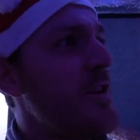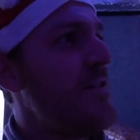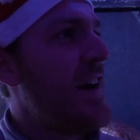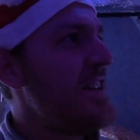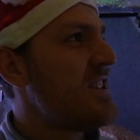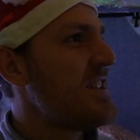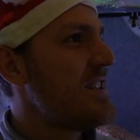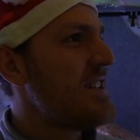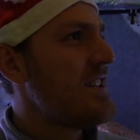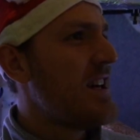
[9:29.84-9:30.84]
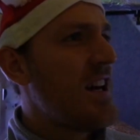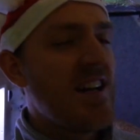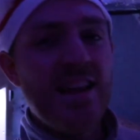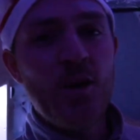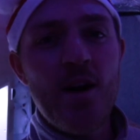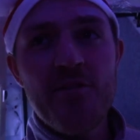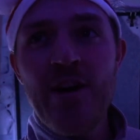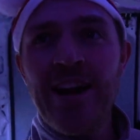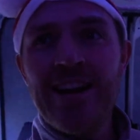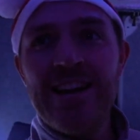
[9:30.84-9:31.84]
your face, then quite
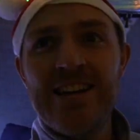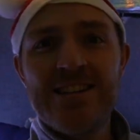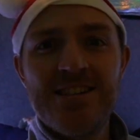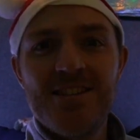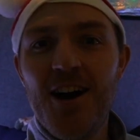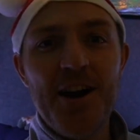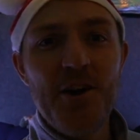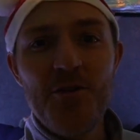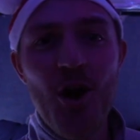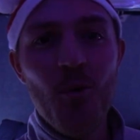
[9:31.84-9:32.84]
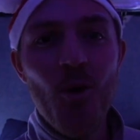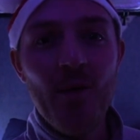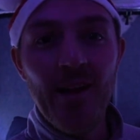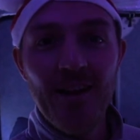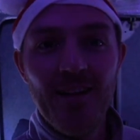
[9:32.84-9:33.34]
frankly, I don't know what will.